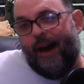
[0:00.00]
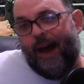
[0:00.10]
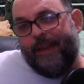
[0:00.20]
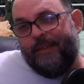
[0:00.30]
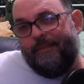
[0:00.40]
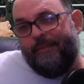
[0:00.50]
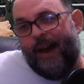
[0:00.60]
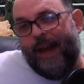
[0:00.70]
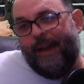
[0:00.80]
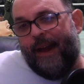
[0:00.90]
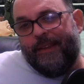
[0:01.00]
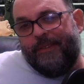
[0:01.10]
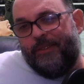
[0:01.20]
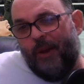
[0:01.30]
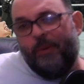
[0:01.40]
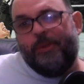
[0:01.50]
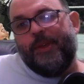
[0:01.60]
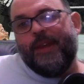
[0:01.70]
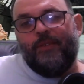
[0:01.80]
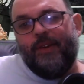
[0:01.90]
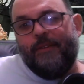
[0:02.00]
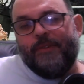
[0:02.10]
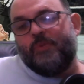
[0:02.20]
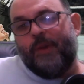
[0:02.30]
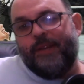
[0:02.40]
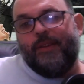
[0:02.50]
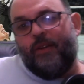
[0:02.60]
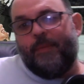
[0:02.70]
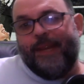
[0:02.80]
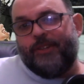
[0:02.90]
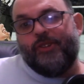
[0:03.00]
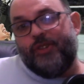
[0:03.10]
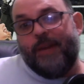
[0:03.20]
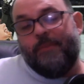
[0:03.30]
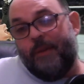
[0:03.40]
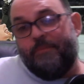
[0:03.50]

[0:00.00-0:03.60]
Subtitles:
I don't think Liv is winning the Elimination Chamber.